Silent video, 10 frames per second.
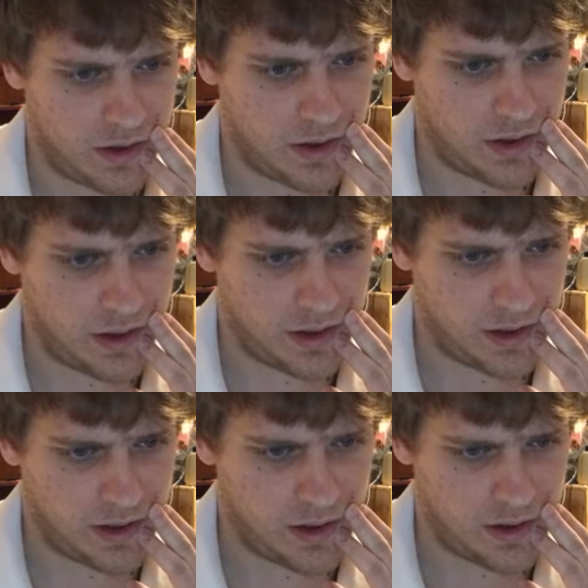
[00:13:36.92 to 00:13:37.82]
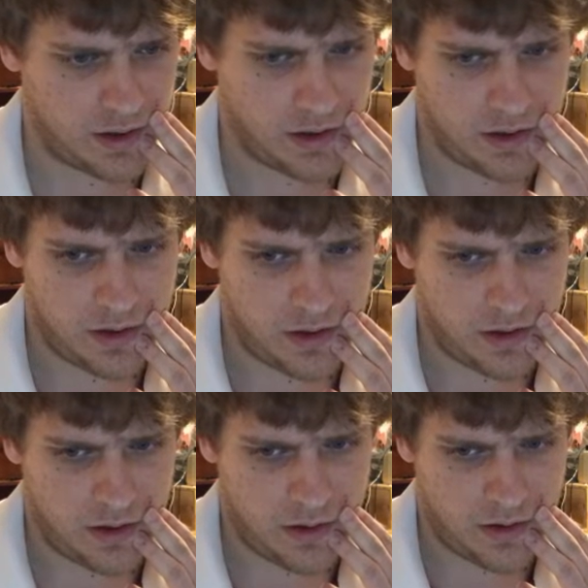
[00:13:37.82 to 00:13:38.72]
selecting
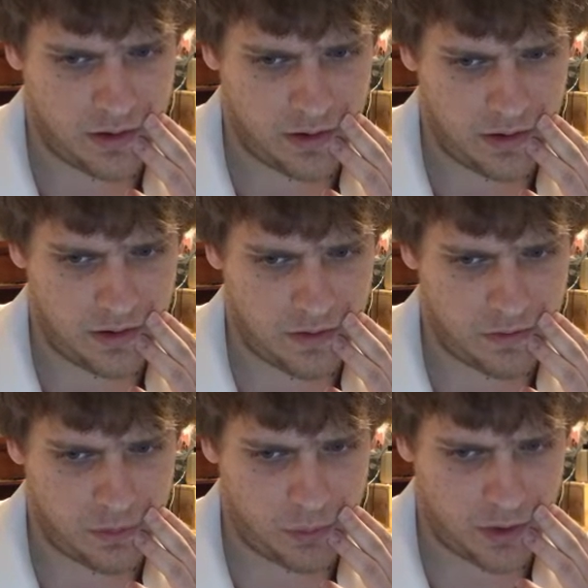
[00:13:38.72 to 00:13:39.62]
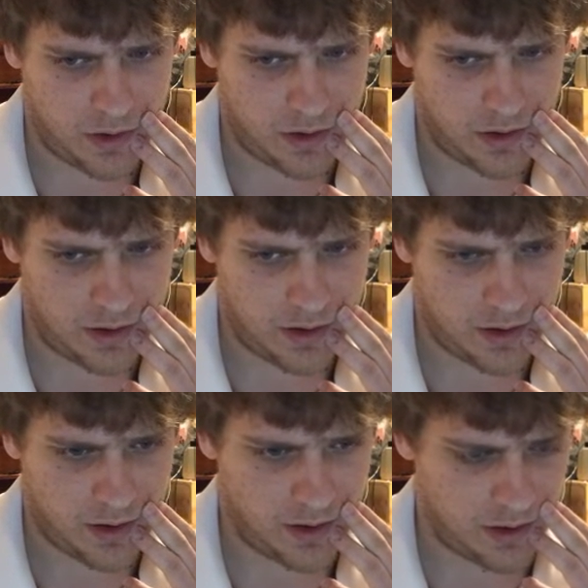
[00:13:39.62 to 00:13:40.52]
the different parts
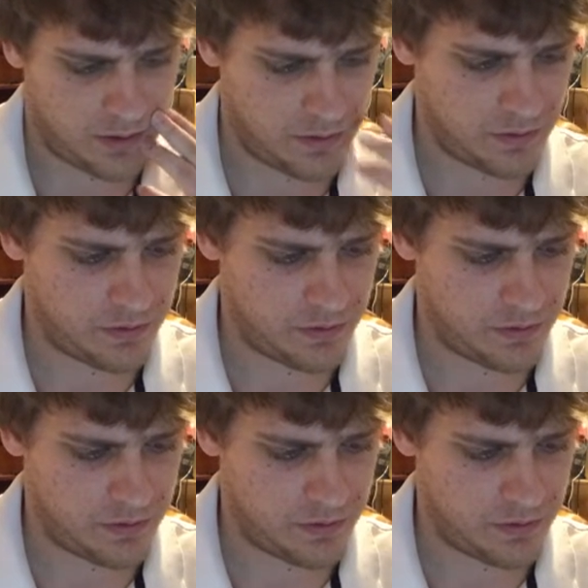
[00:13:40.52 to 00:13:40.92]
of